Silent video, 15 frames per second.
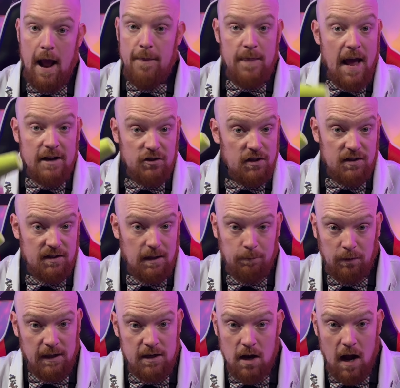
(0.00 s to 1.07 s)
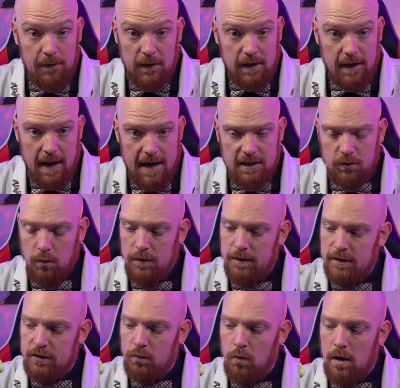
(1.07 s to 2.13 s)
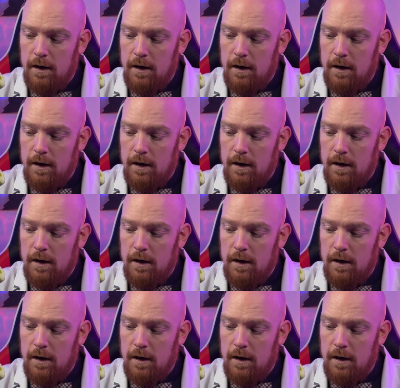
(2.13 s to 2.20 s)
And that's just simply not the case with this